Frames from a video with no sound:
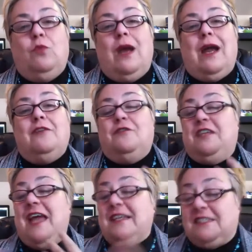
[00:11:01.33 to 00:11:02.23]
What kind of
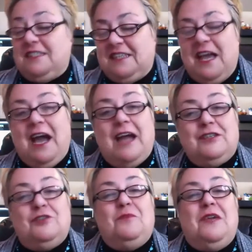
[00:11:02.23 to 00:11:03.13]
yeah. tasks I
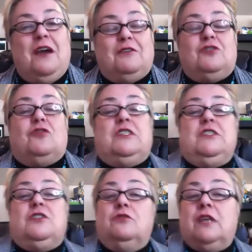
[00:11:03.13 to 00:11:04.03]
should be
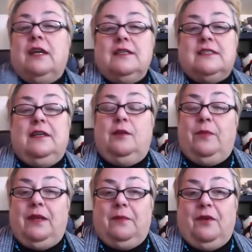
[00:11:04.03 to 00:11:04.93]
outsourcing. So tell us a little
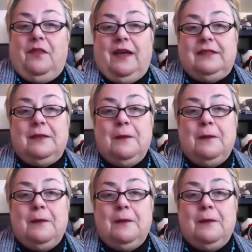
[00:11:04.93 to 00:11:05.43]
bit about that.